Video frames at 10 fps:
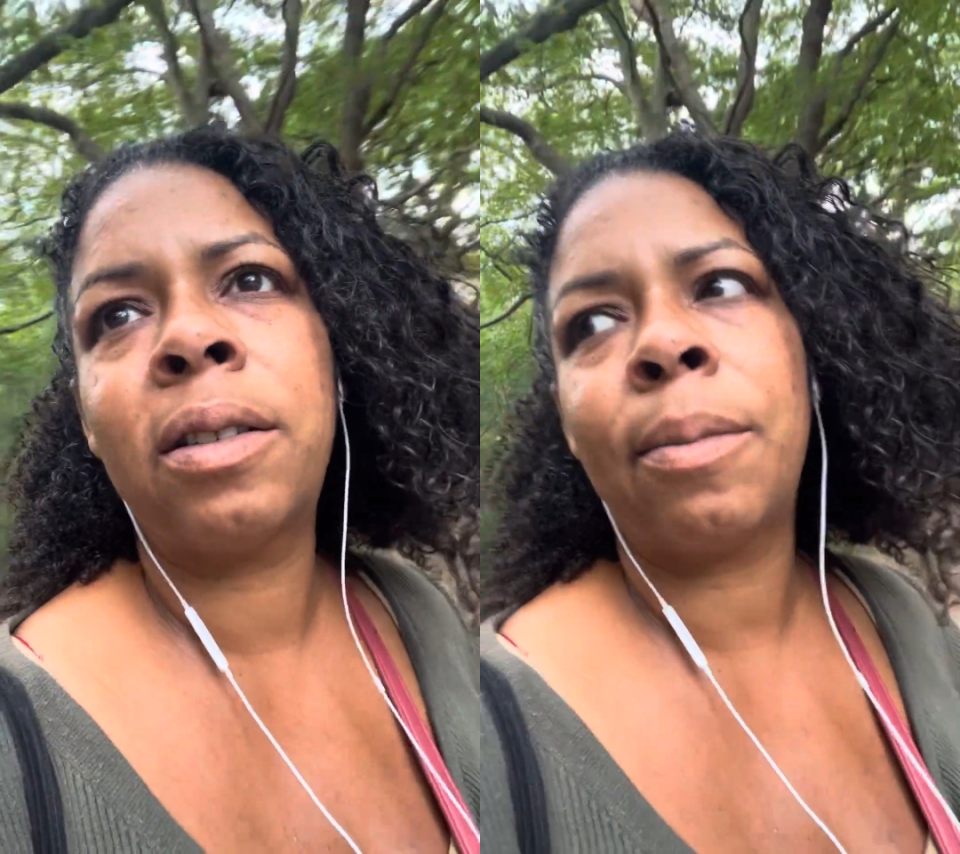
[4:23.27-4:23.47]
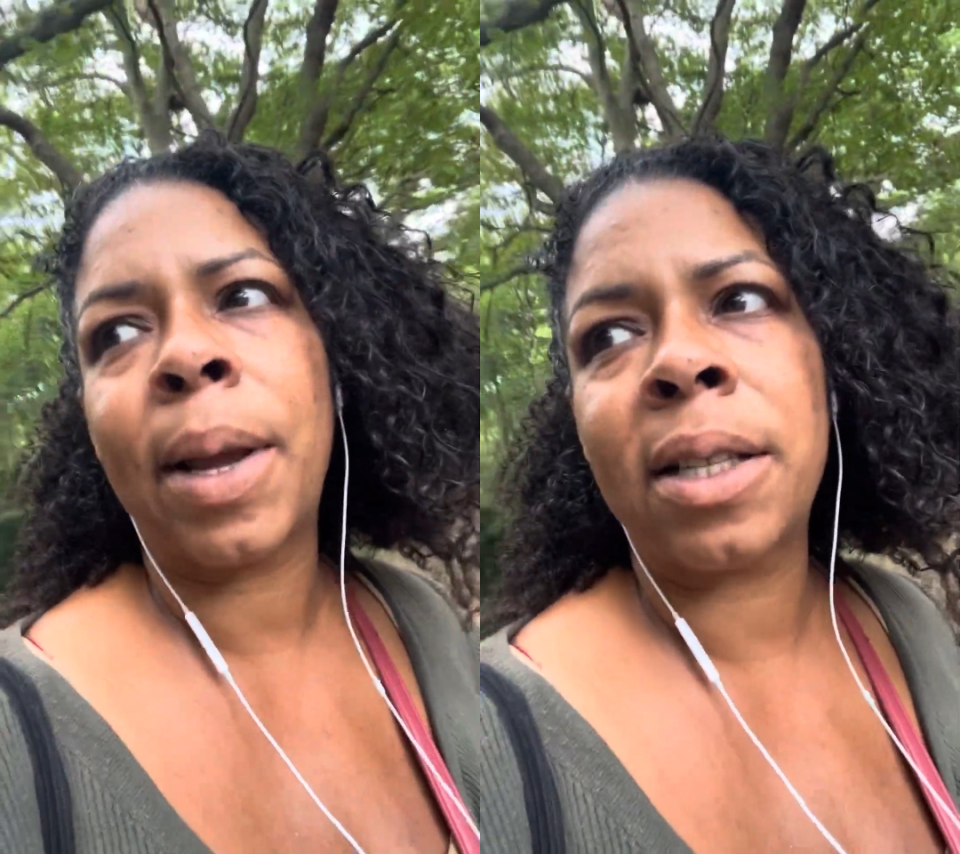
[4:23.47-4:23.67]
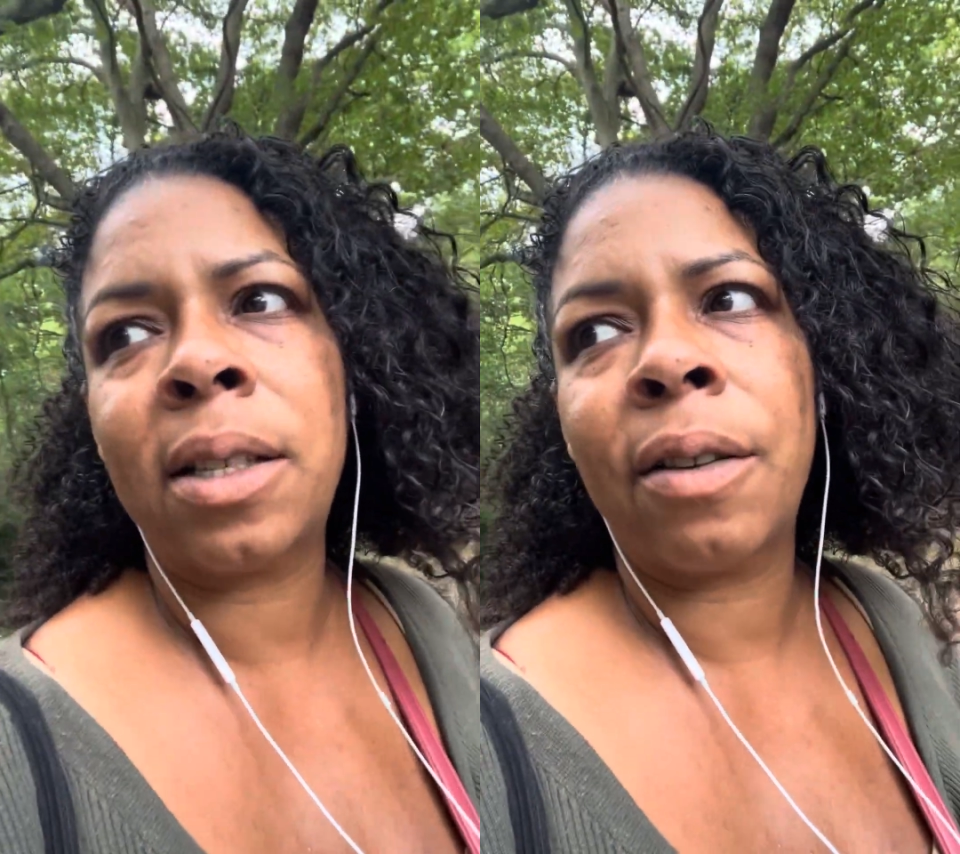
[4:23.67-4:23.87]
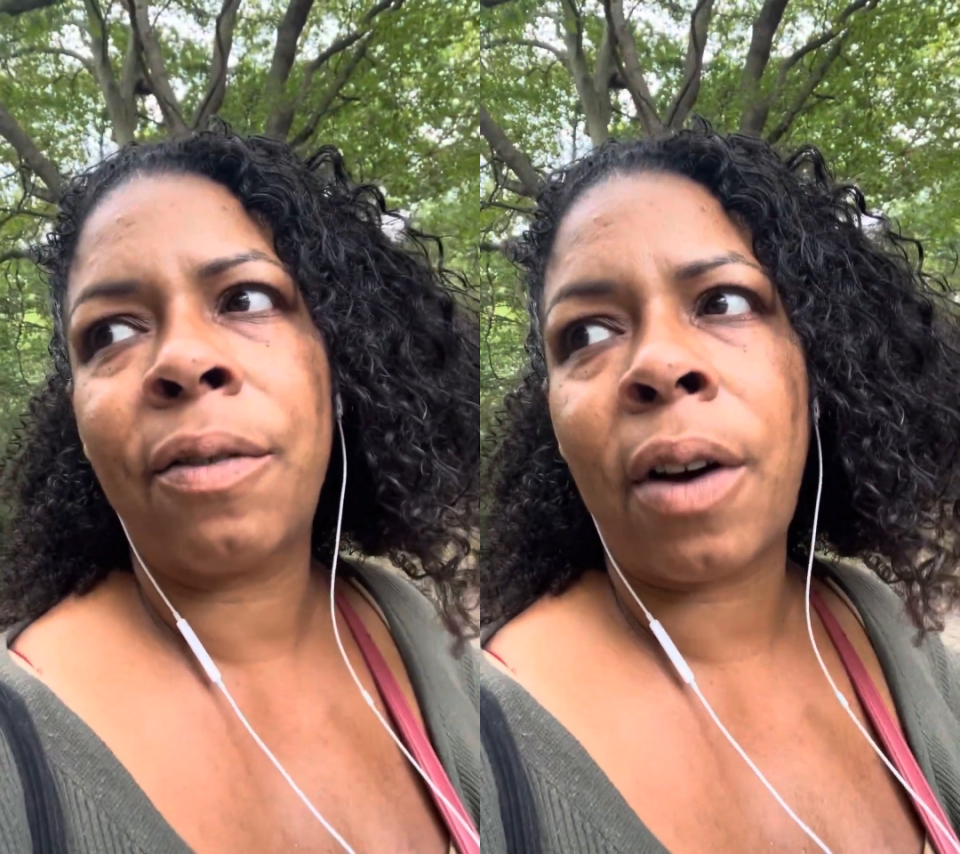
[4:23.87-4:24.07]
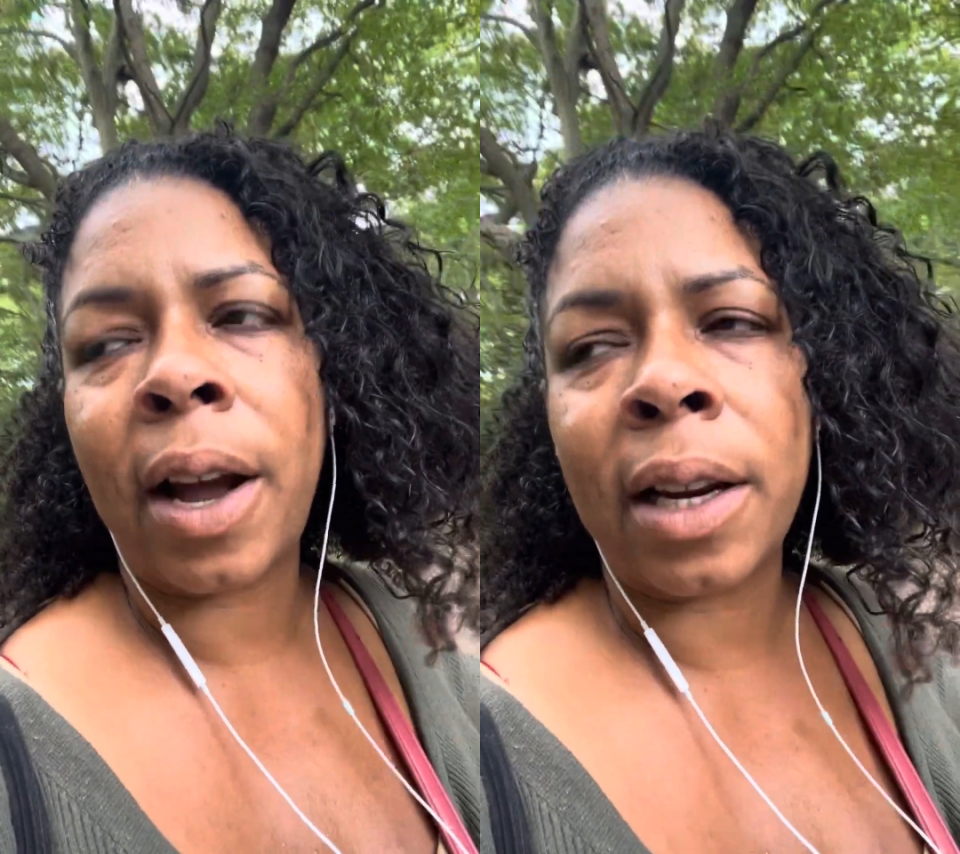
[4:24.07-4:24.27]
domestic
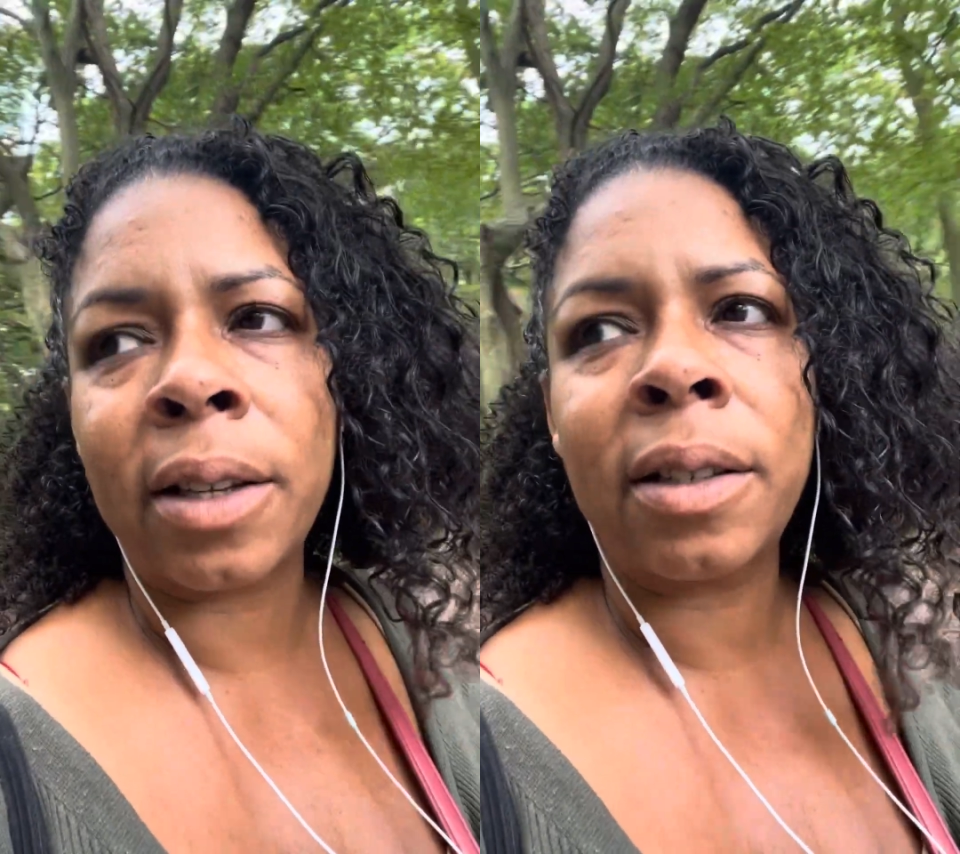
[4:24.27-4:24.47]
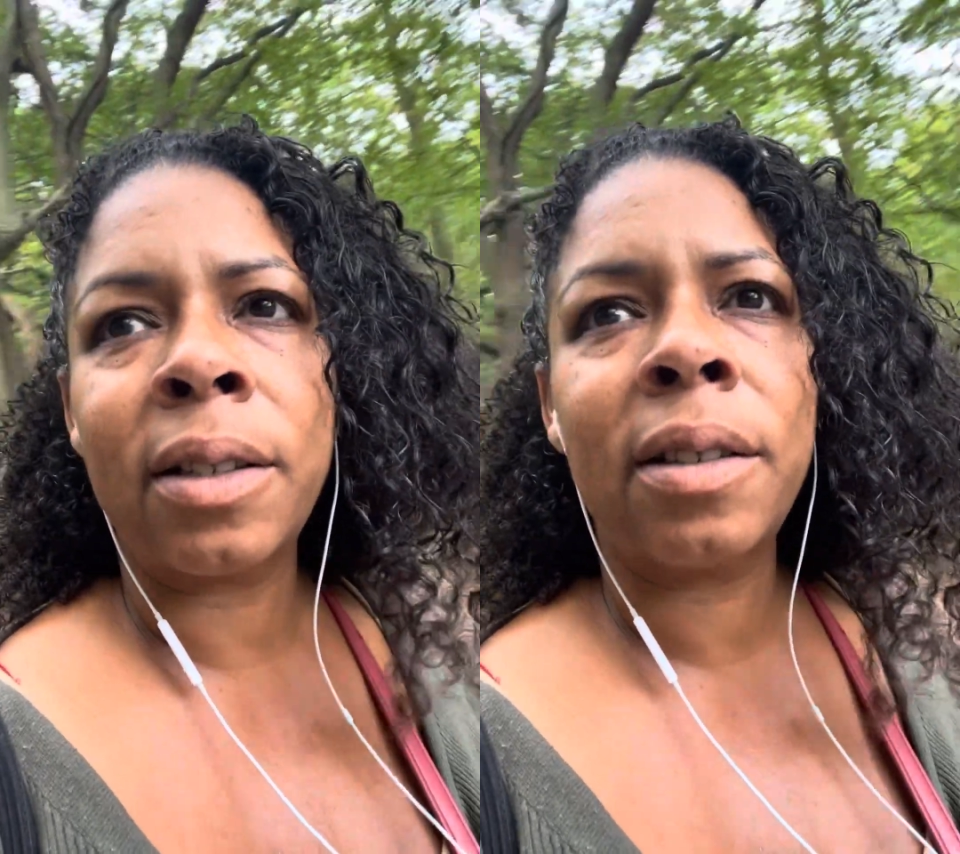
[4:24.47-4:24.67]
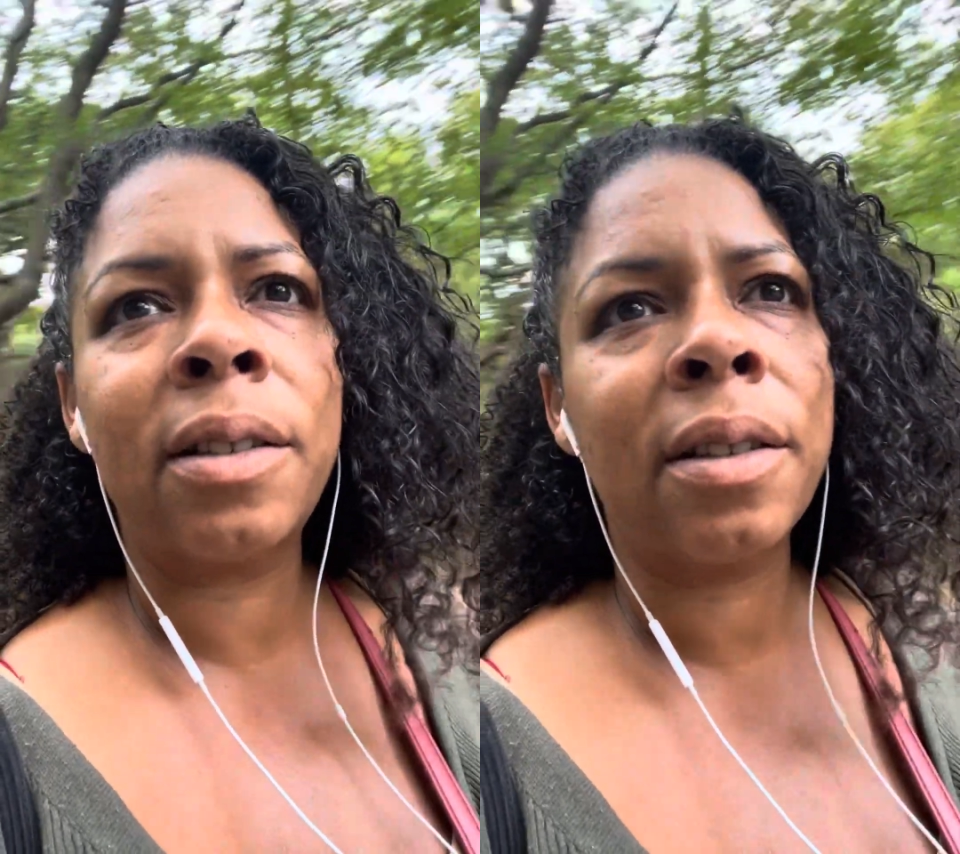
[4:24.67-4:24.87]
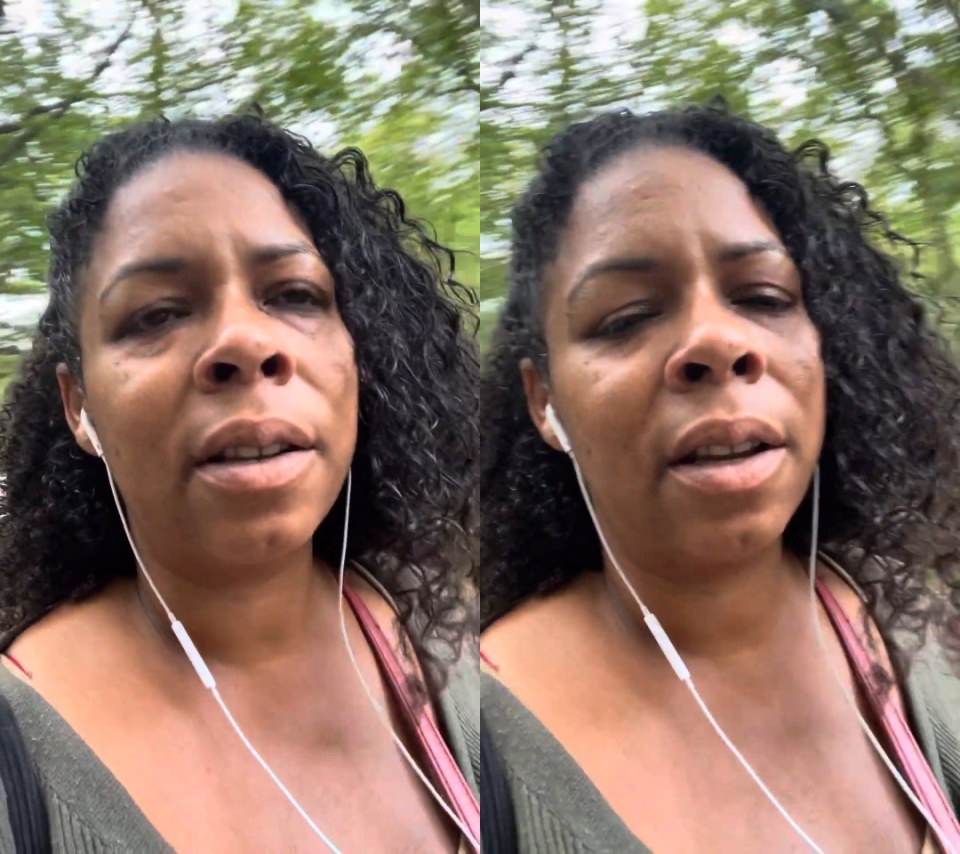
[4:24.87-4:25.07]
violence,